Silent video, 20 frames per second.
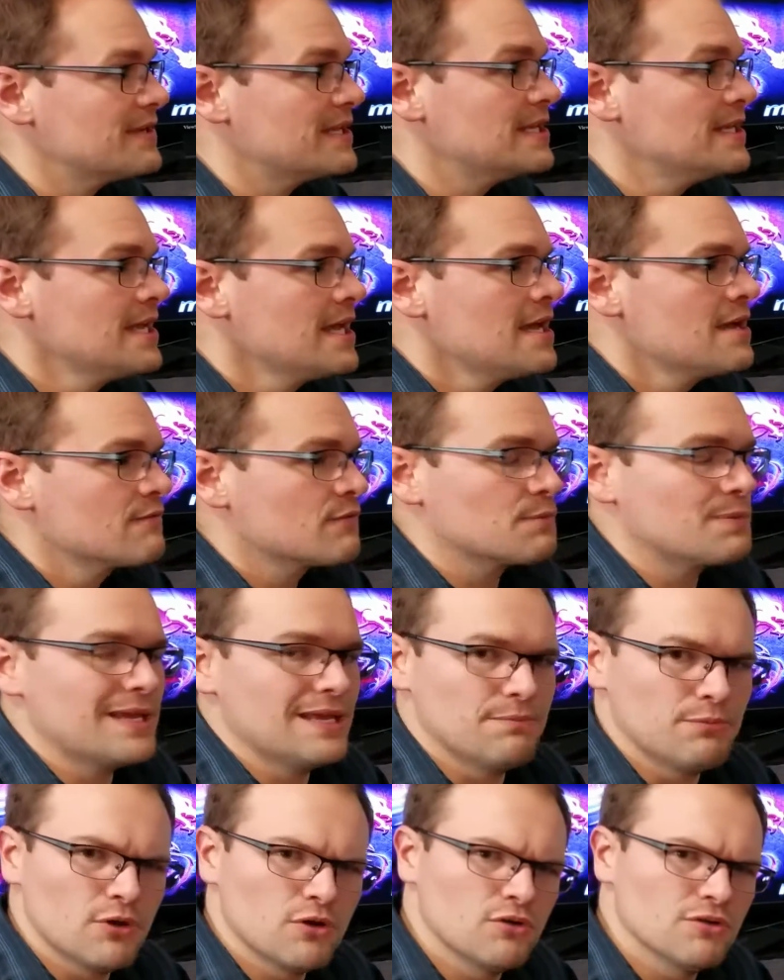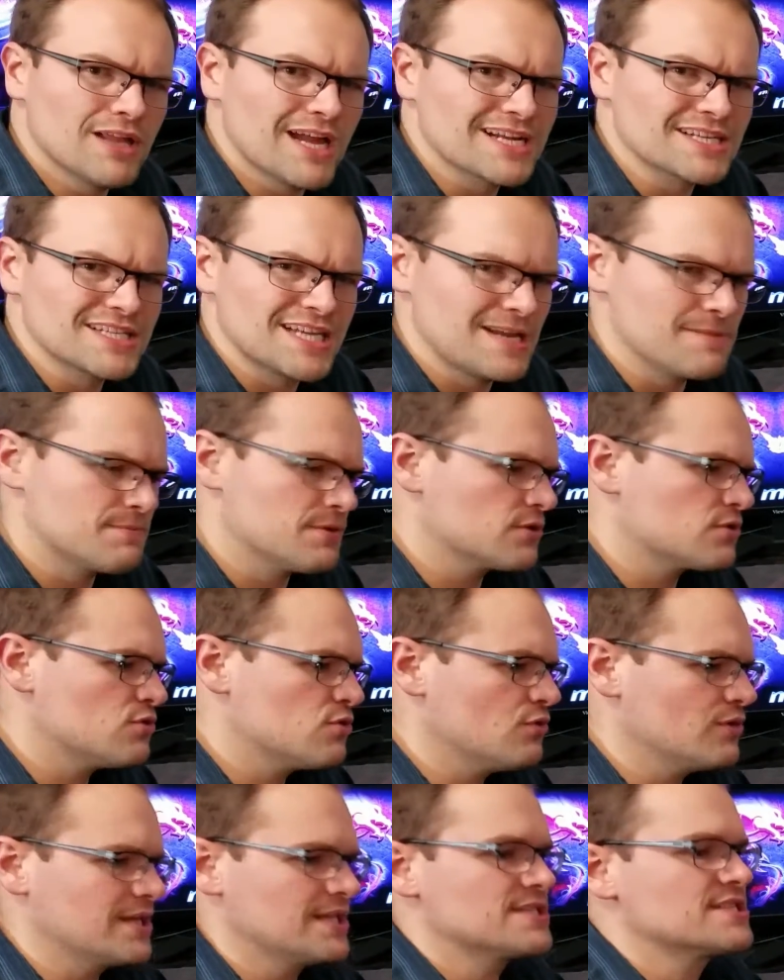And for people who like to keep their
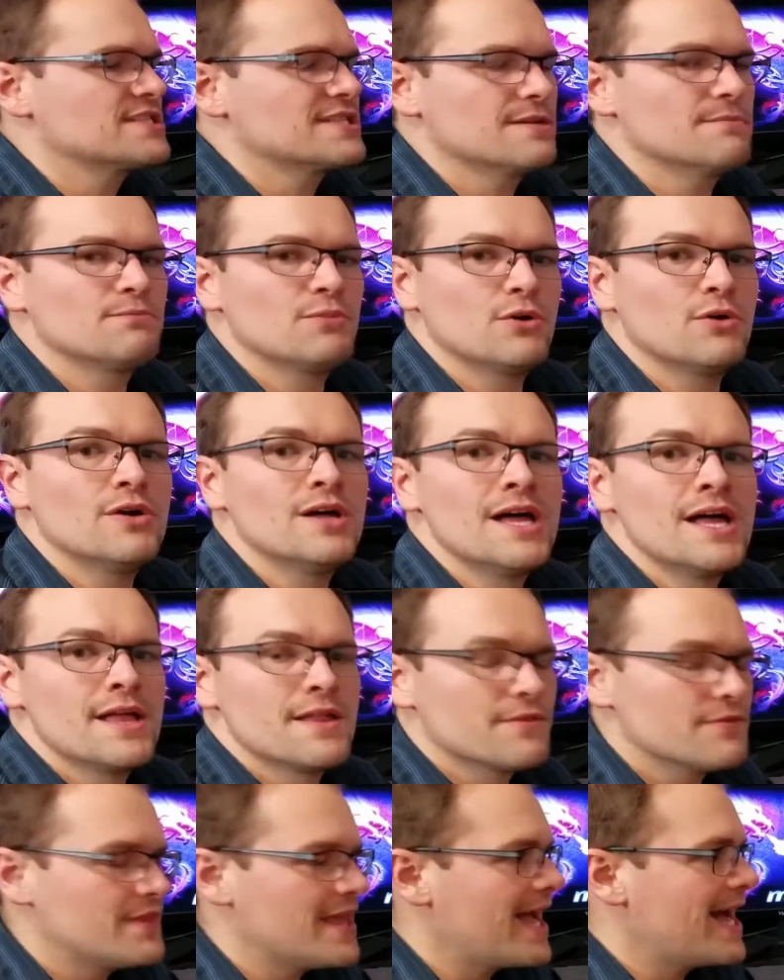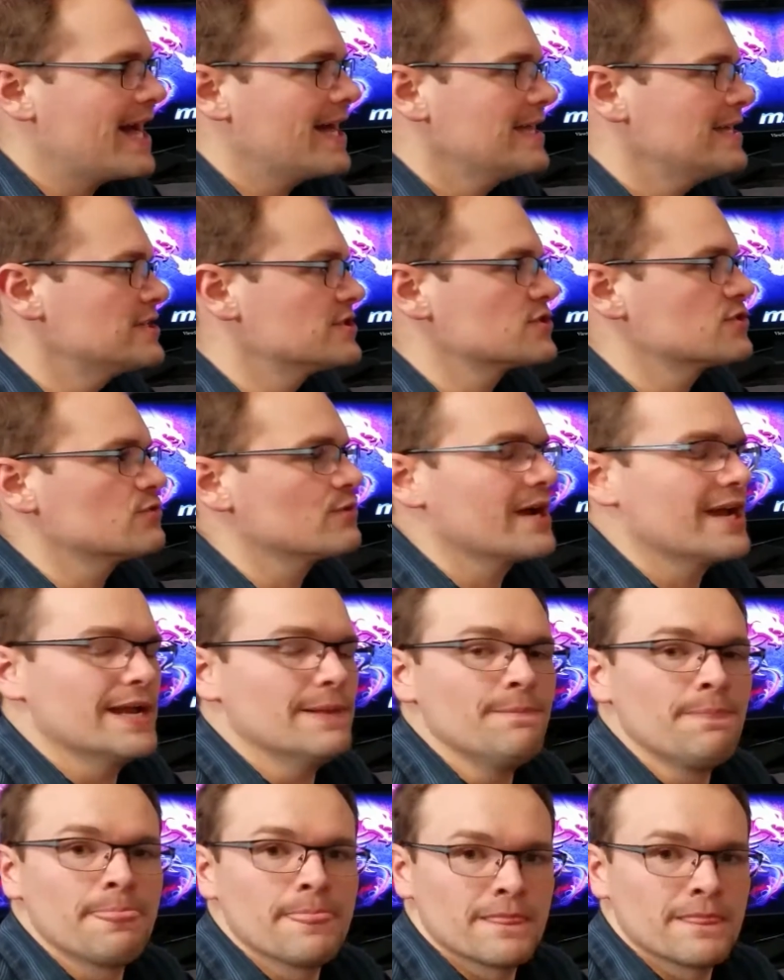cooling simple, that is great.